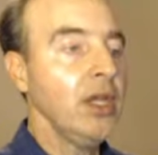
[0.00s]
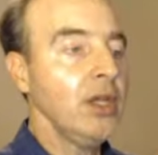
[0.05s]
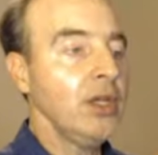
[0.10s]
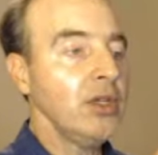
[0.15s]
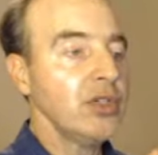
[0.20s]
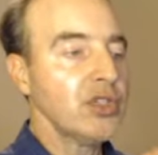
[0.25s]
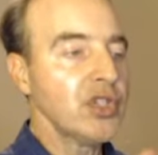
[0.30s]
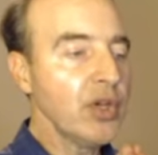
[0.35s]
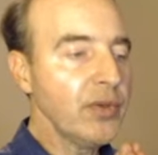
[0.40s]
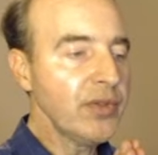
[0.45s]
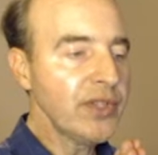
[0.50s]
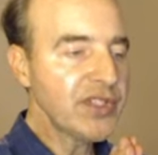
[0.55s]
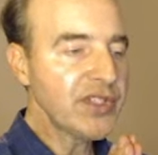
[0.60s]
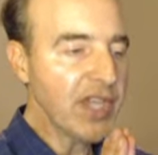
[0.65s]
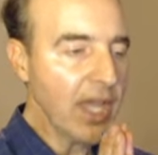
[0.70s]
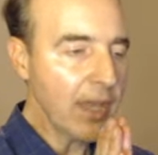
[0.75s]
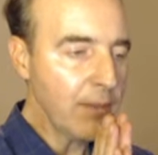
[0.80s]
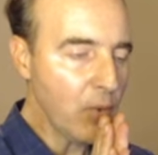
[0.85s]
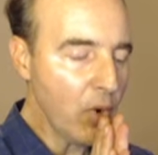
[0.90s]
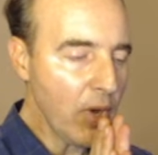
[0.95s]
So in the
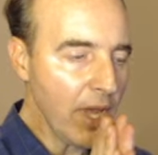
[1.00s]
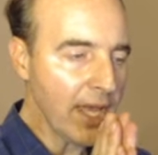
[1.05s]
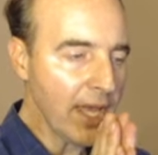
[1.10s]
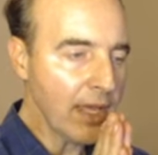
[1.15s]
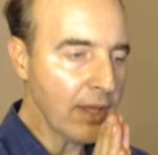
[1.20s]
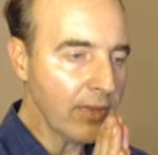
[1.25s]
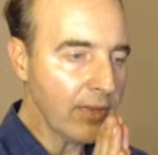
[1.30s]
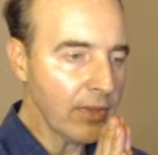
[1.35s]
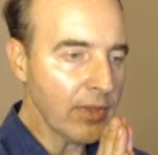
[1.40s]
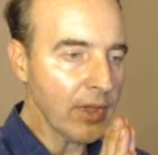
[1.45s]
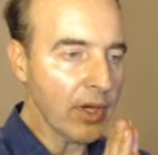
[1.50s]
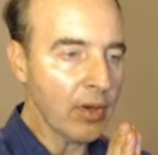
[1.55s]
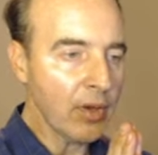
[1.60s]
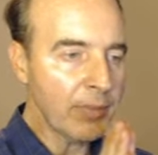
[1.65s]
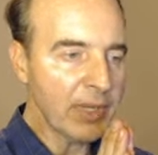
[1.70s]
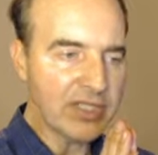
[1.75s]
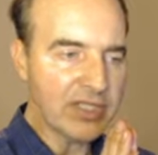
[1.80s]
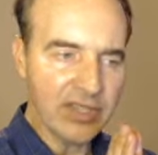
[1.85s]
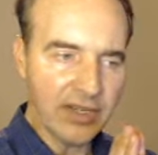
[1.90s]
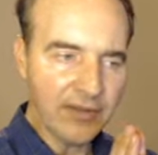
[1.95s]
same way, though,
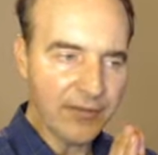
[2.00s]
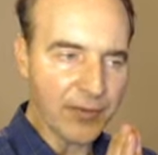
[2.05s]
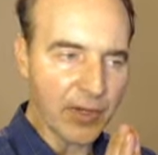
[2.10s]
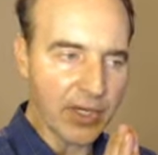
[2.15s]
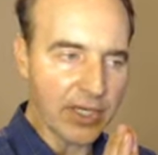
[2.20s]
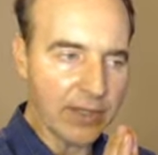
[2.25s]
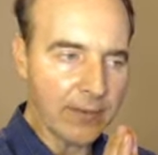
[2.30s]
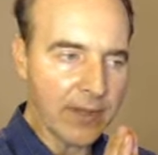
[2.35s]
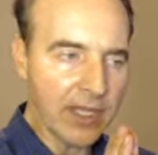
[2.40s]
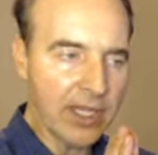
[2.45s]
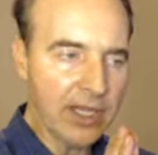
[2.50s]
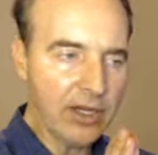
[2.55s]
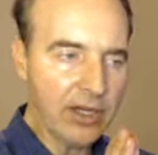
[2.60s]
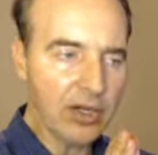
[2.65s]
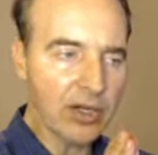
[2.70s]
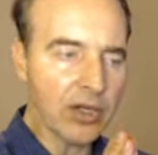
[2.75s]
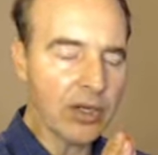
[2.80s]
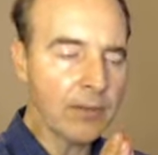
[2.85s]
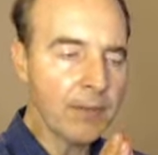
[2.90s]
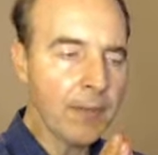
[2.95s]
but different,
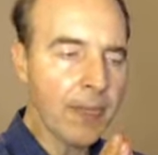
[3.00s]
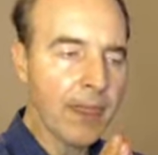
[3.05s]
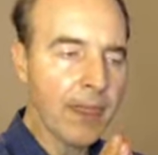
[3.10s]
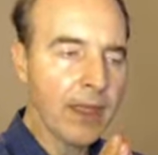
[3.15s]
here,